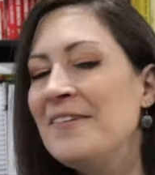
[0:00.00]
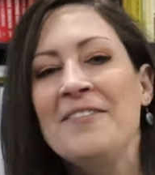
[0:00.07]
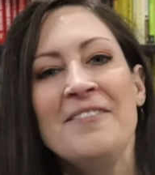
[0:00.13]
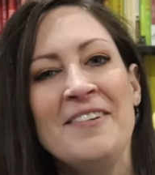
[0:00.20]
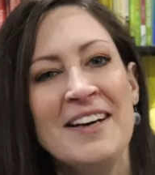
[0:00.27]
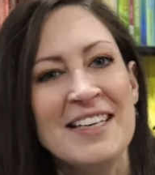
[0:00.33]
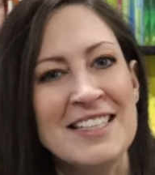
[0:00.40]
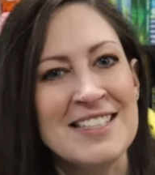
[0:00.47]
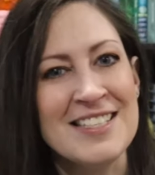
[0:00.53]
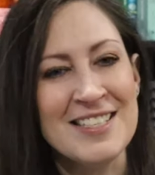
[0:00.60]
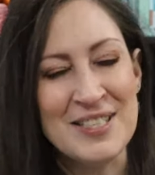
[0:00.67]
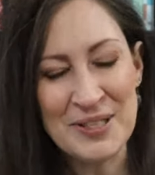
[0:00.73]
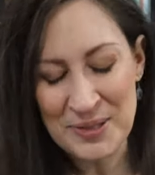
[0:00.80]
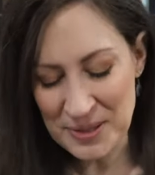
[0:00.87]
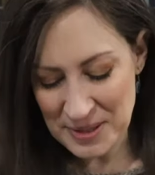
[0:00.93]
wanted
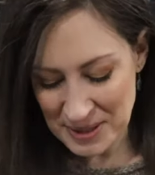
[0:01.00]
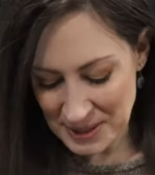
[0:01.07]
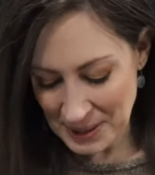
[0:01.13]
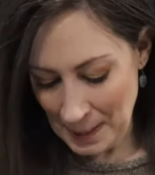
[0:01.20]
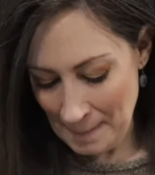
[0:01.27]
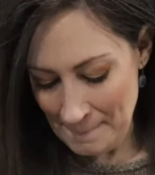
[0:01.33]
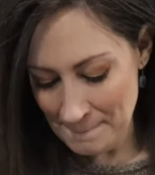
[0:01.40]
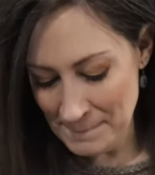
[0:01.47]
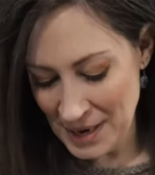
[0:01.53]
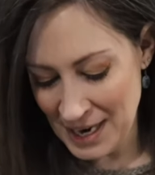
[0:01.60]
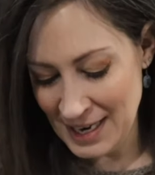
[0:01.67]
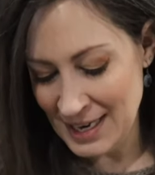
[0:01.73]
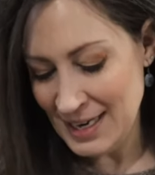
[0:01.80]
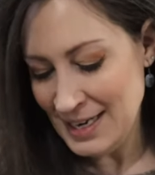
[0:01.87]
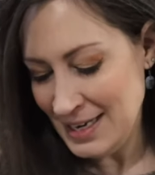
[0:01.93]
to use
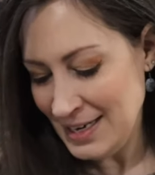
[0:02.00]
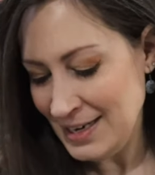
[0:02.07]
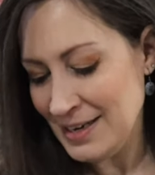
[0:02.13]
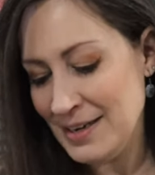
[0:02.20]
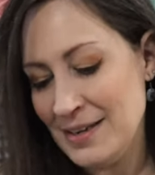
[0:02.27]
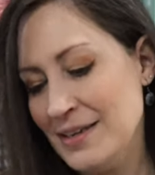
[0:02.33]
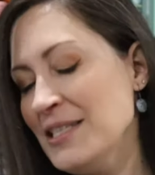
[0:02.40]
my